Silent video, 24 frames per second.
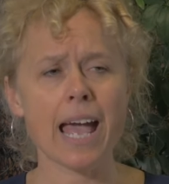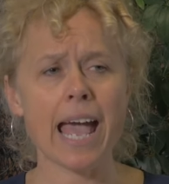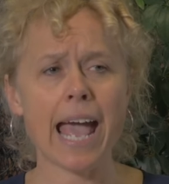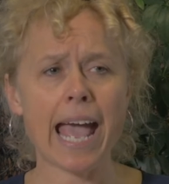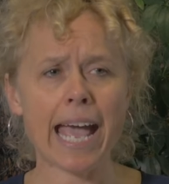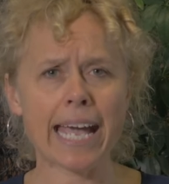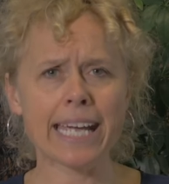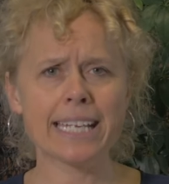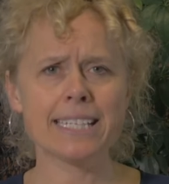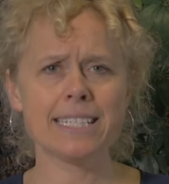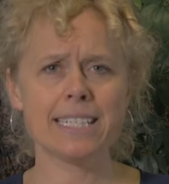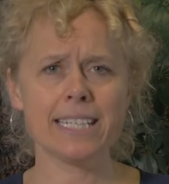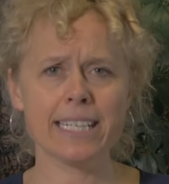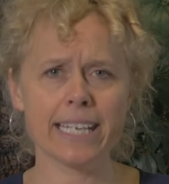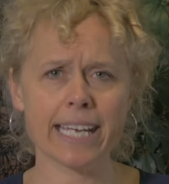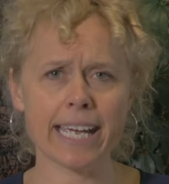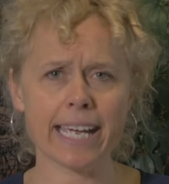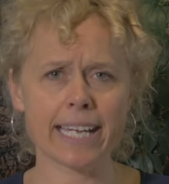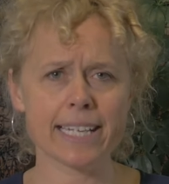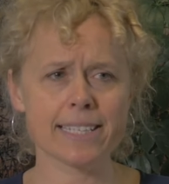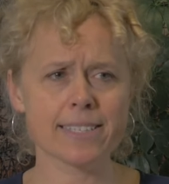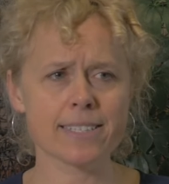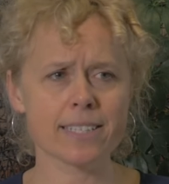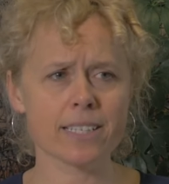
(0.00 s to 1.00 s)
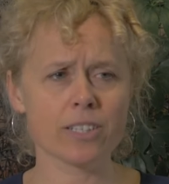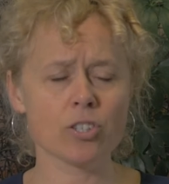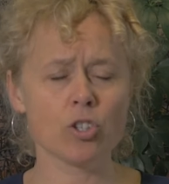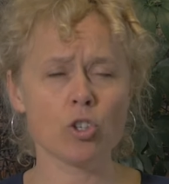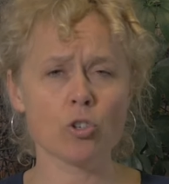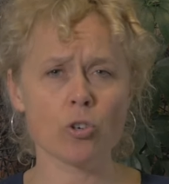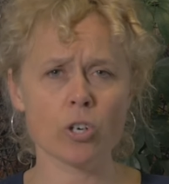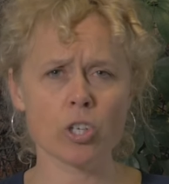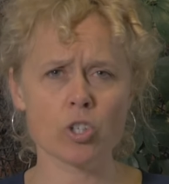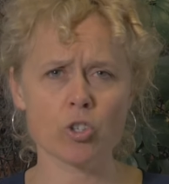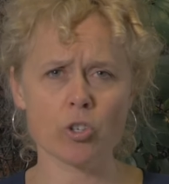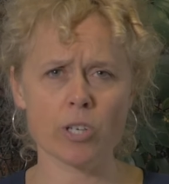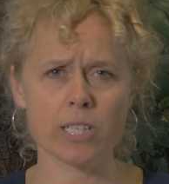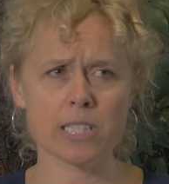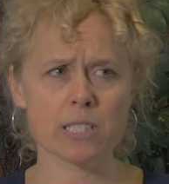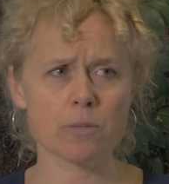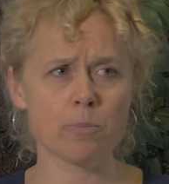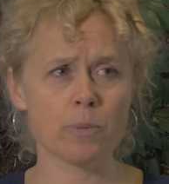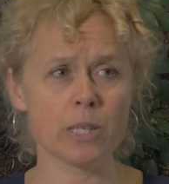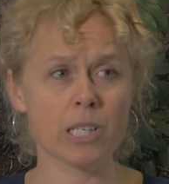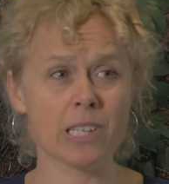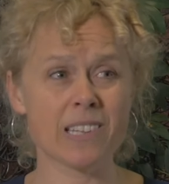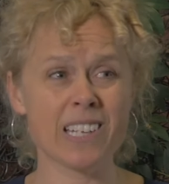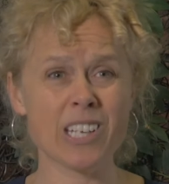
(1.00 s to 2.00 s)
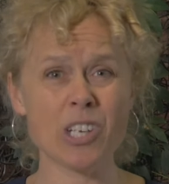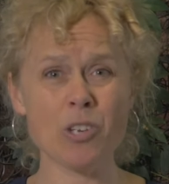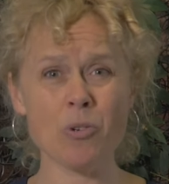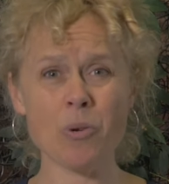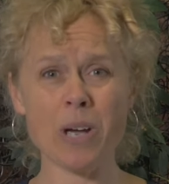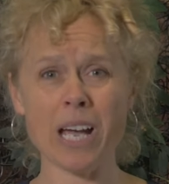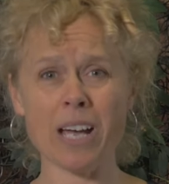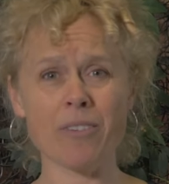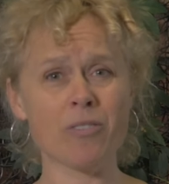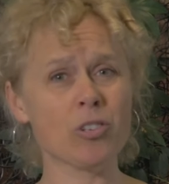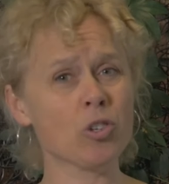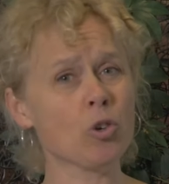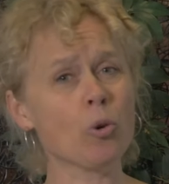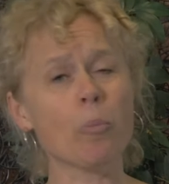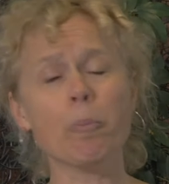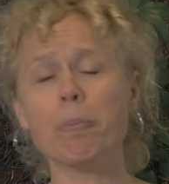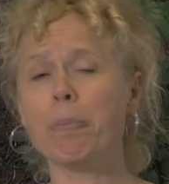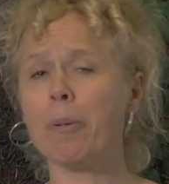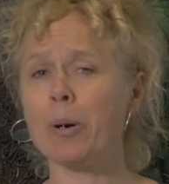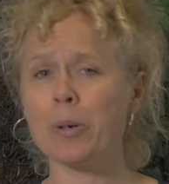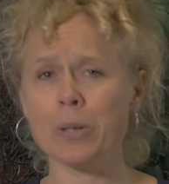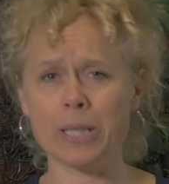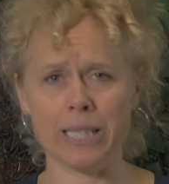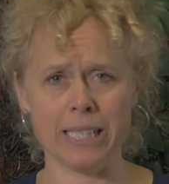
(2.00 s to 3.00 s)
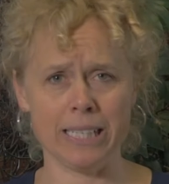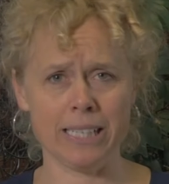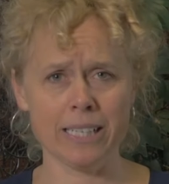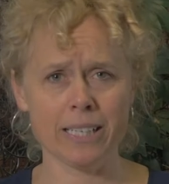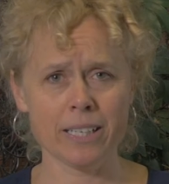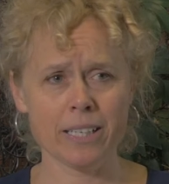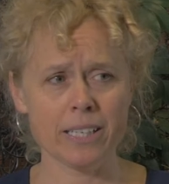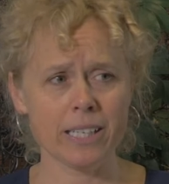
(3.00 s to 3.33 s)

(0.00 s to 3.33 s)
anti-cancer neurotransmitter that you have in your body.